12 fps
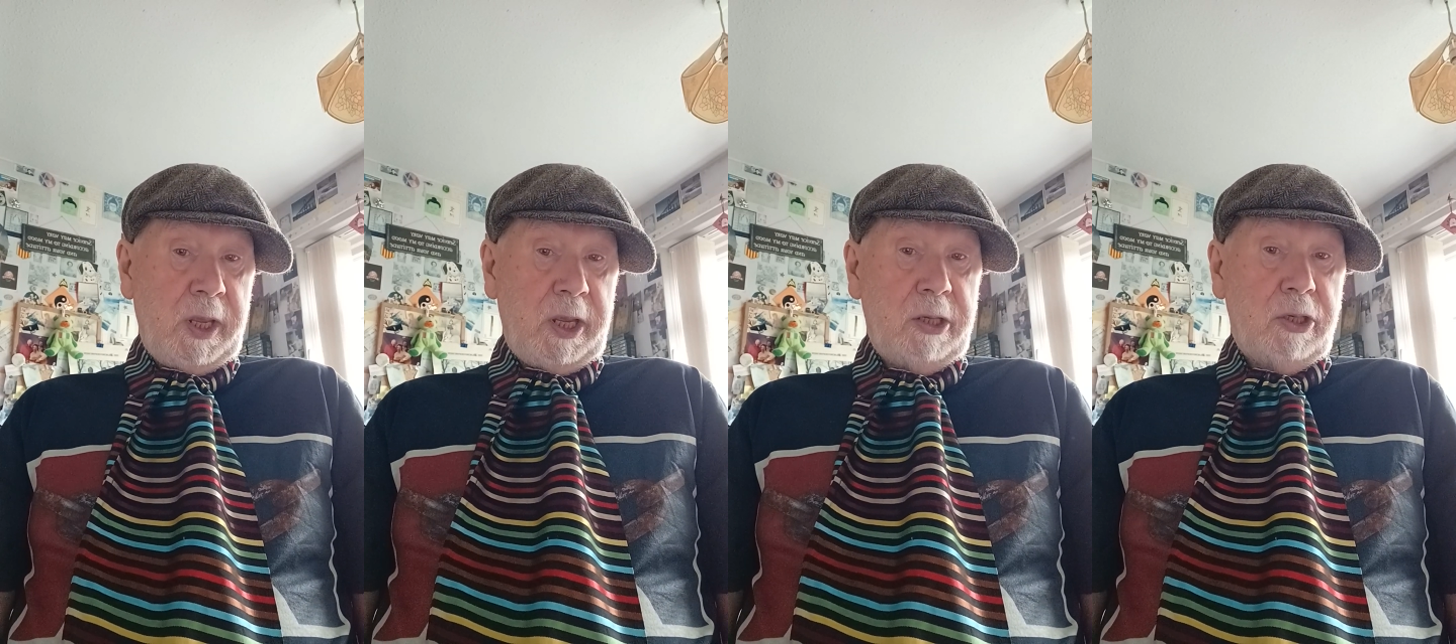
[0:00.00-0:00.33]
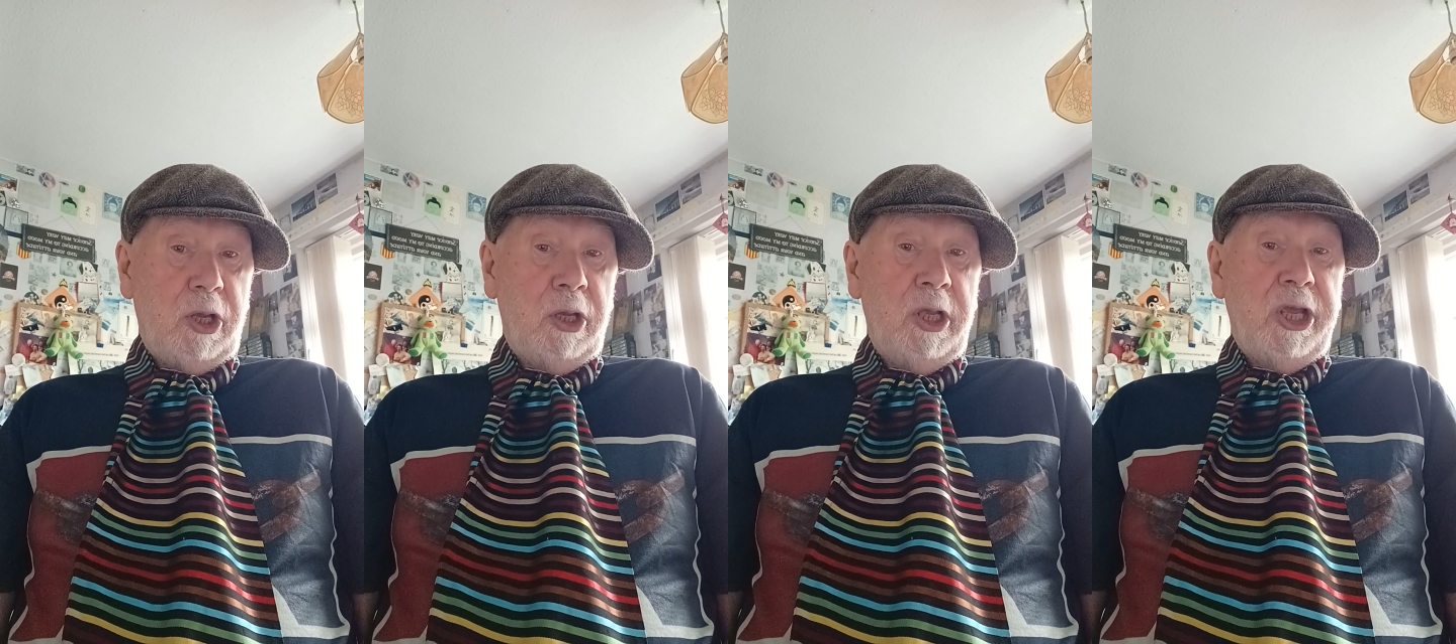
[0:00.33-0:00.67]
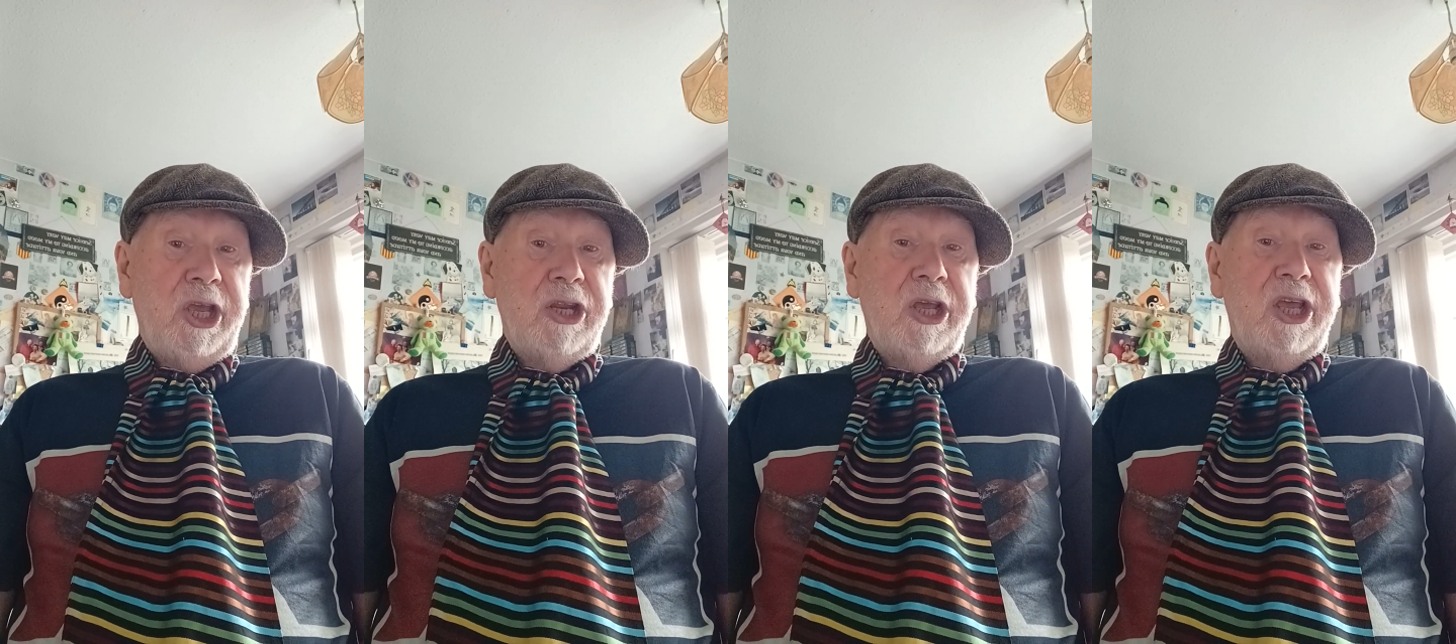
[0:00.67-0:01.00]
in a
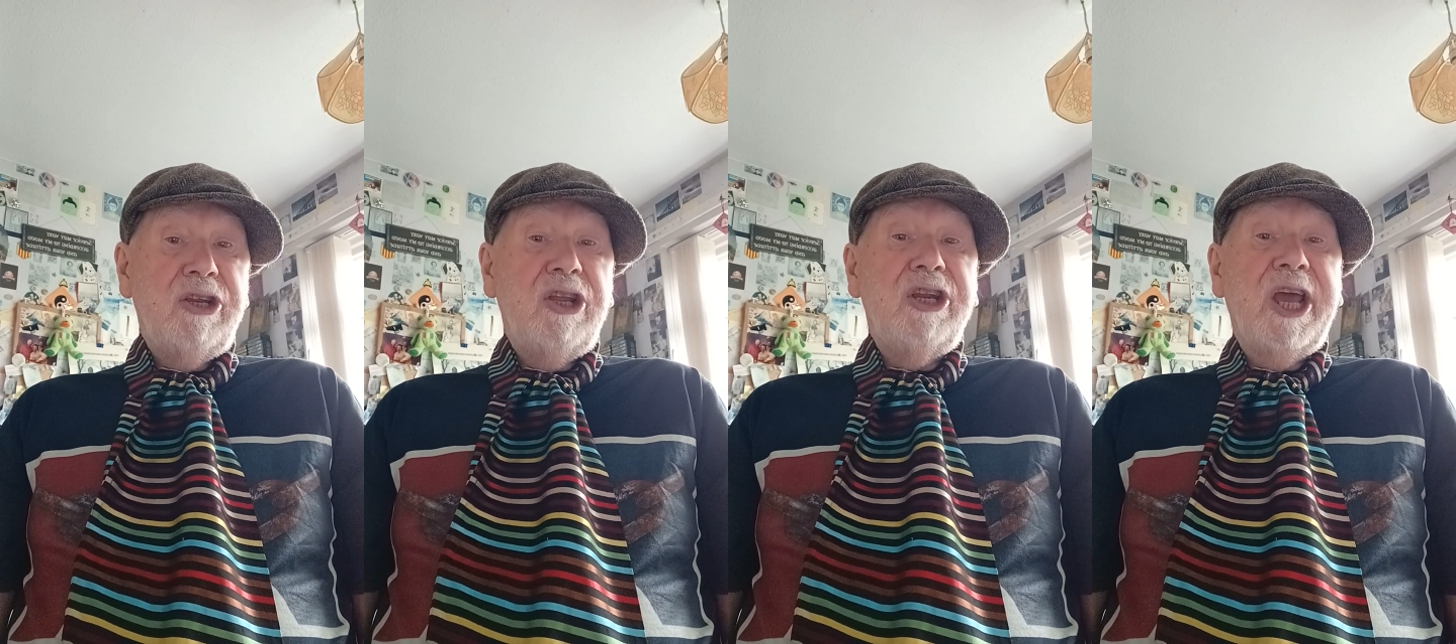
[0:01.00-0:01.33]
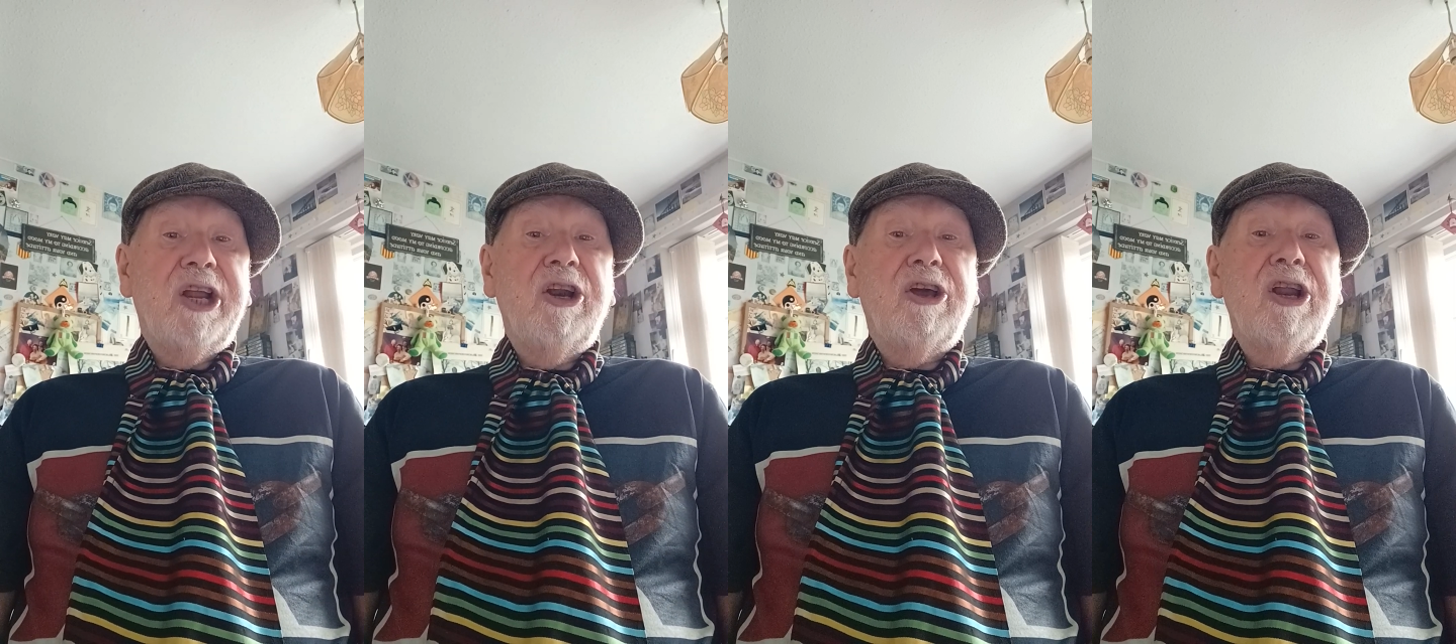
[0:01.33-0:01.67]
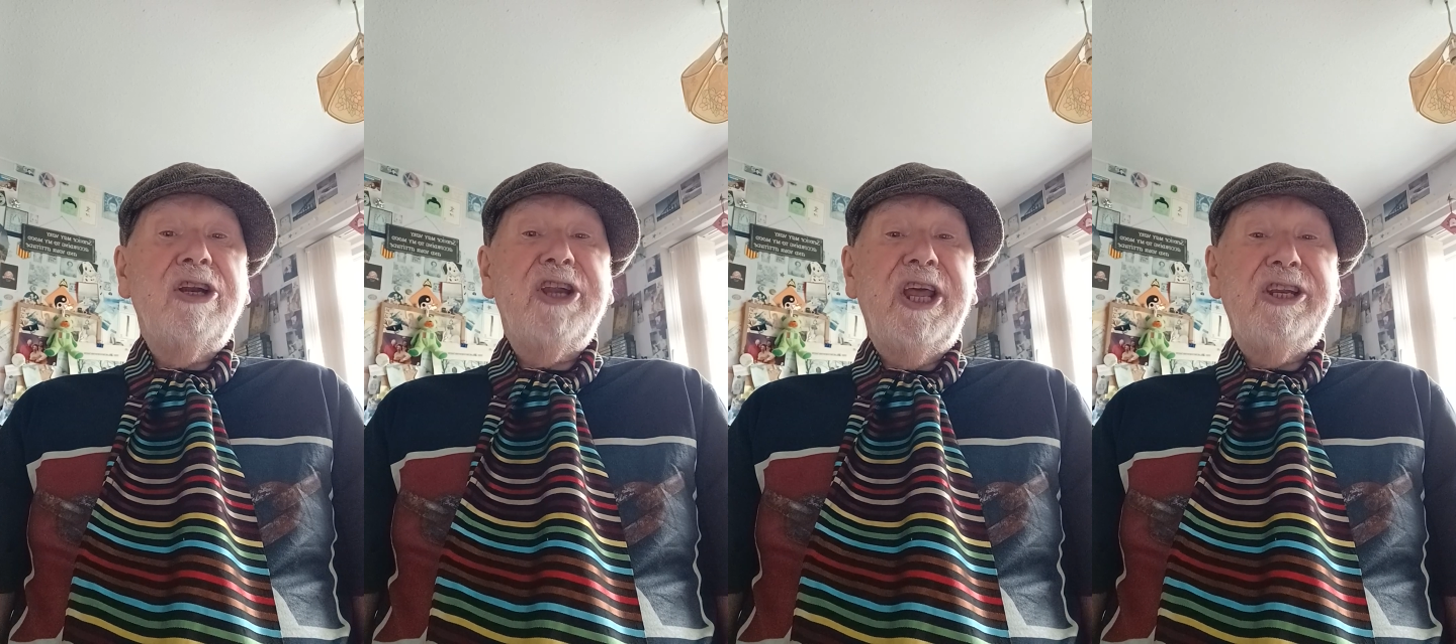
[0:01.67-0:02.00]
in in a
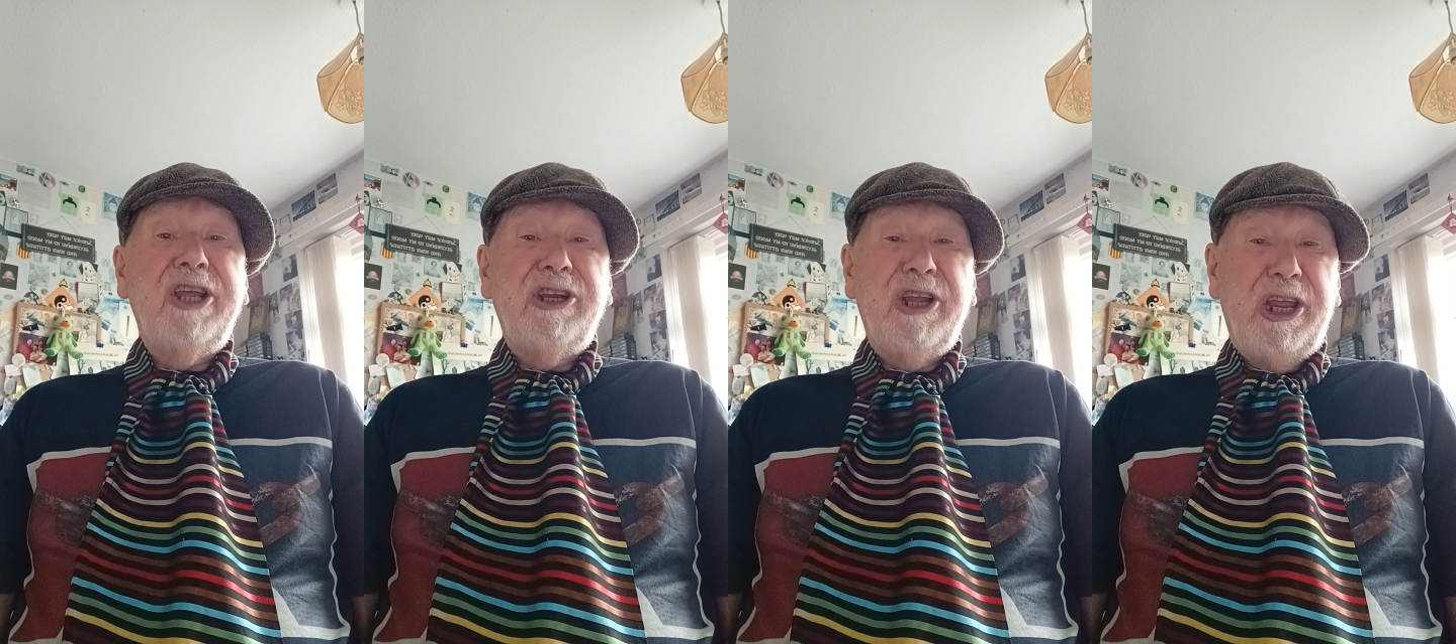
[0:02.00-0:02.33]
negligent in a